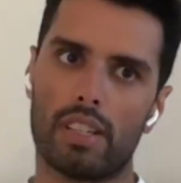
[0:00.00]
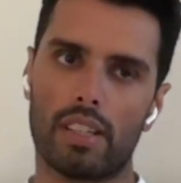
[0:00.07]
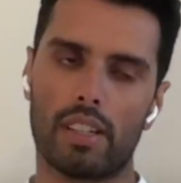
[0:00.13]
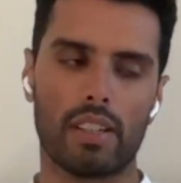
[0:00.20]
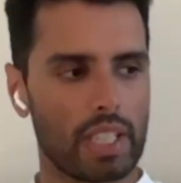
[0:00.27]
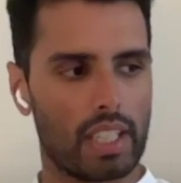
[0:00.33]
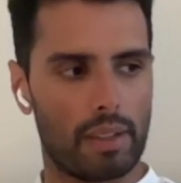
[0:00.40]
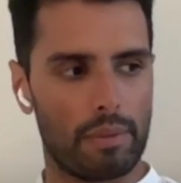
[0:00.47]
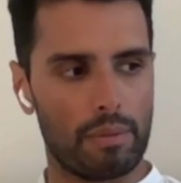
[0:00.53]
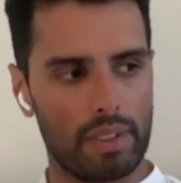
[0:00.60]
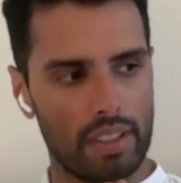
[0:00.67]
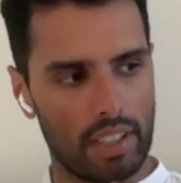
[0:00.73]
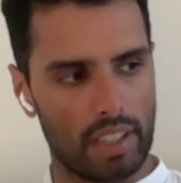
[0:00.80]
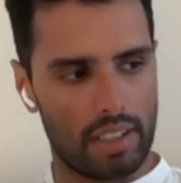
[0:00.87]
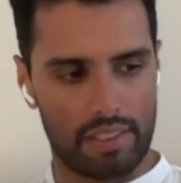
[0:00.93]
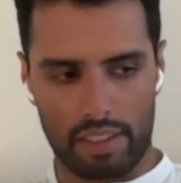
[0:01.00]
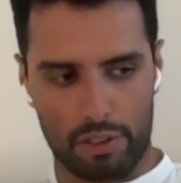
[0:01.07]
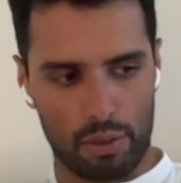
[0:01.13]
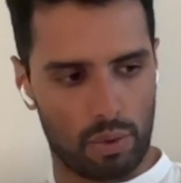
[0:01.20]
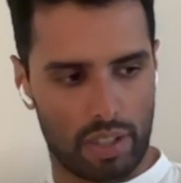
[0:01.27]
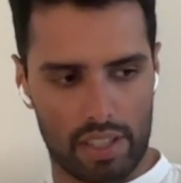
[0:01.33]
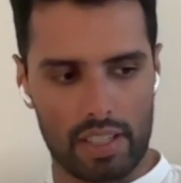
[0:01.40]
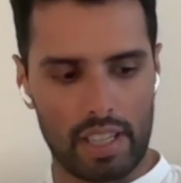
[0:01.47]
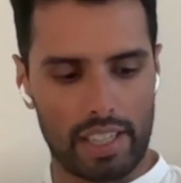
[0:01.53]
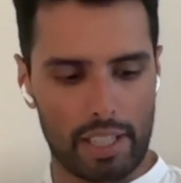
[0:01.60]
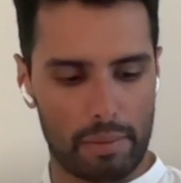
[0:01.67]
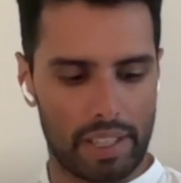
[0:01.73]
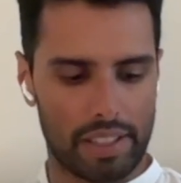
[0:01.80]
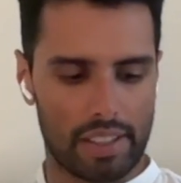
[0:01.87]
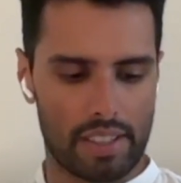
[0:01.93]
And if you want to study
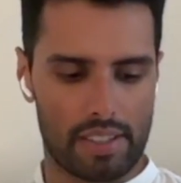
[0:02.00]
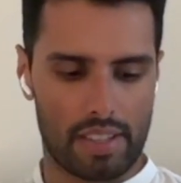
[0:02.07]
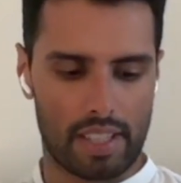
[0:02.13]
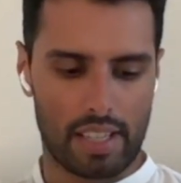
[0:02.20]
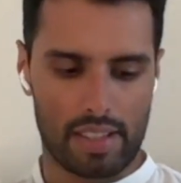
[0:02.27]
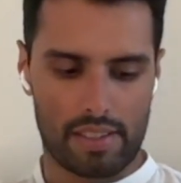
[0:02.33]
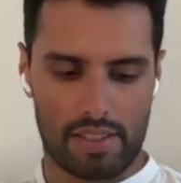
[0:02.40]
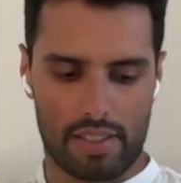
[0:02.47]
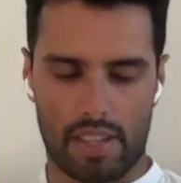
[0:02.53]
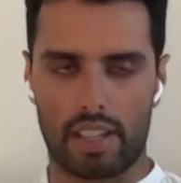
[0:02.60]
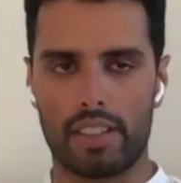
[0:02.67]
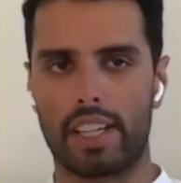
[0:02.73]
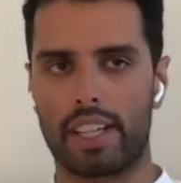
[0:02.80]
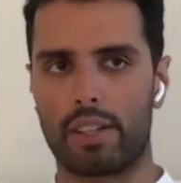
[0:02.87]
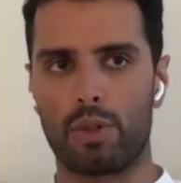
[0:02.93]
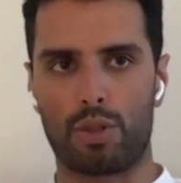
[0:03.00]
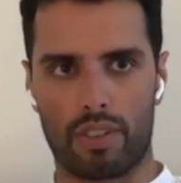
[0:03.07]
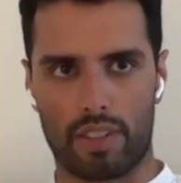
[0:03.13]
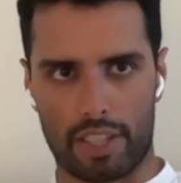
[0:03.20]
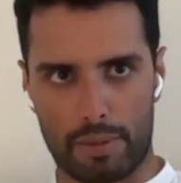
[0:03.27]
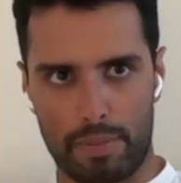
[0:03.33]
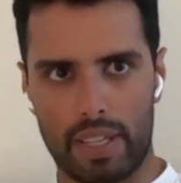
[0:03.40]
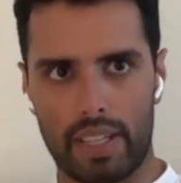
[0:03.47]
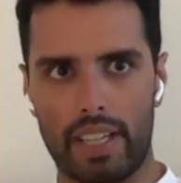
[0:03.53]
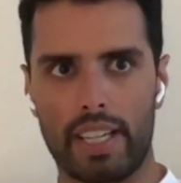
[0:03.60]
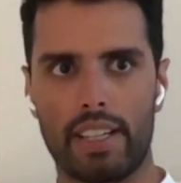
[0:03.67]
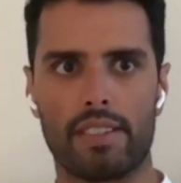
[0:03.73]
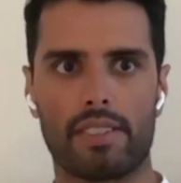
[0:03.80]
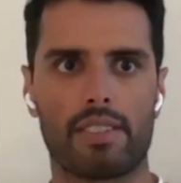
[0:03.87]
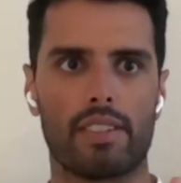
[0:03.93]
about these things, it's called like user
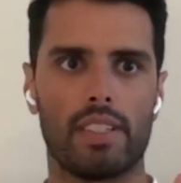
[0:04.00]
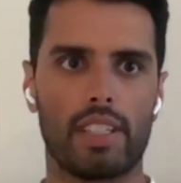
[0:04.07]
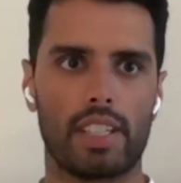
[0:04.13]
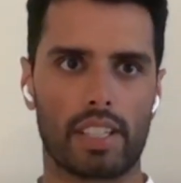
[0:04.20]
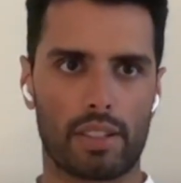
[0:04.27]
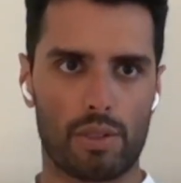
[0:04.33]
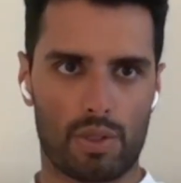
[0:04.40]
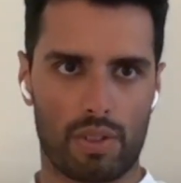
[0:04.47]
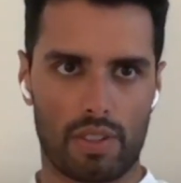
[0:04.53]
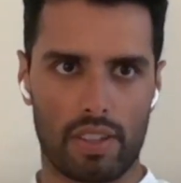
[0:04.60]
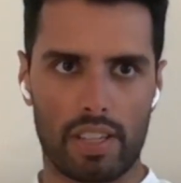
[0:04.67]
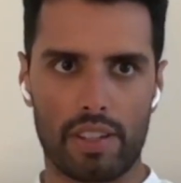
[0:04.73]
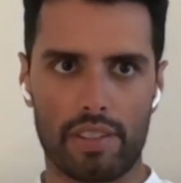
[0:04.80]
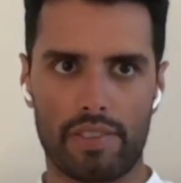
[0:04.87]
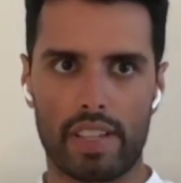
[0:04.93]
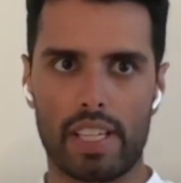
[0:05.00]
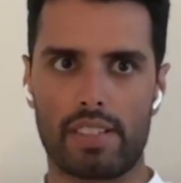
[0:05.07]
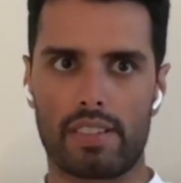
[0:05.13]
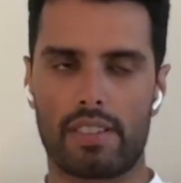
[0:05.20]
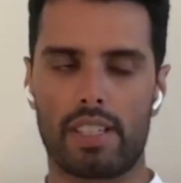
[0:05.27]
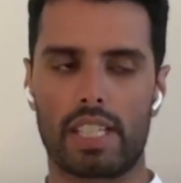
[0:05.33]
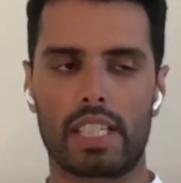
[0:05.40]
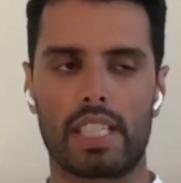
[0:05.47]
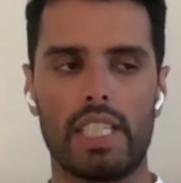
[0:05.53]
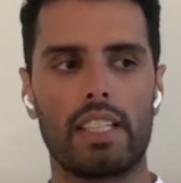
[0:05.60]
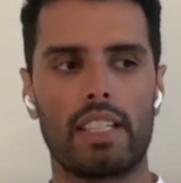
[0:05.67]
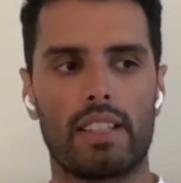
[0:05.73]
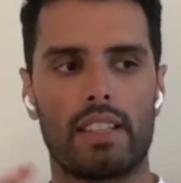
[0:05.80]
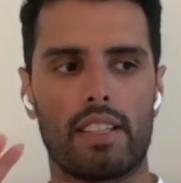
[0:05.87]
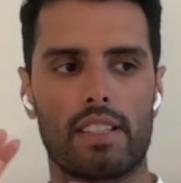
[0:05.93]
experience and like user interface. Like
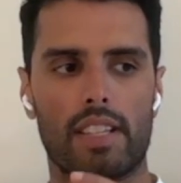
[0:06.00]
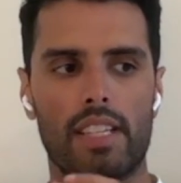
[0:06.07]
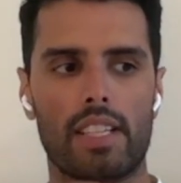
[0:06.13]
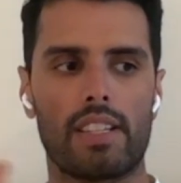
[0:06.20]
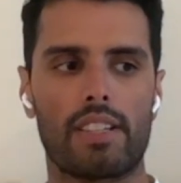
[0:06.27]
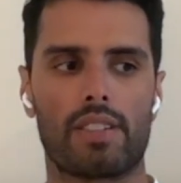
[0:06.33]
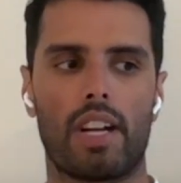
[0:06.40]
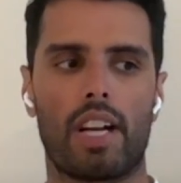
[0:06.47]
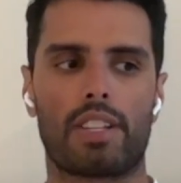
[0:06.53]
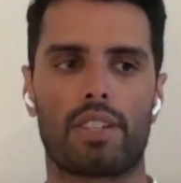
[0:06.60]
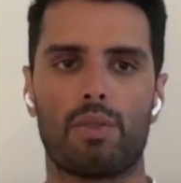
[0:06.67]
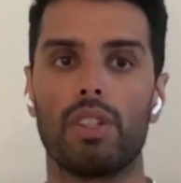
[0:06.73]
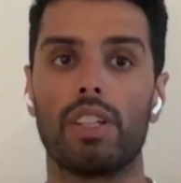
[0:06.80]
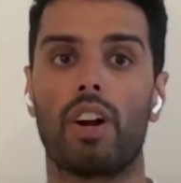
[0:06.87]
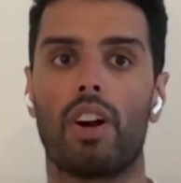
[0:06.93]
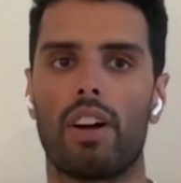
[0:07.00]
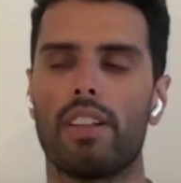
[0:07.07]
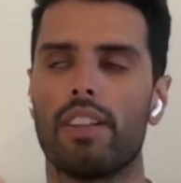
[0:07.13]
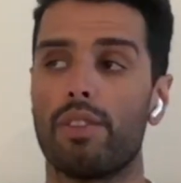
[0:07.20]
these ideas are actually really hard.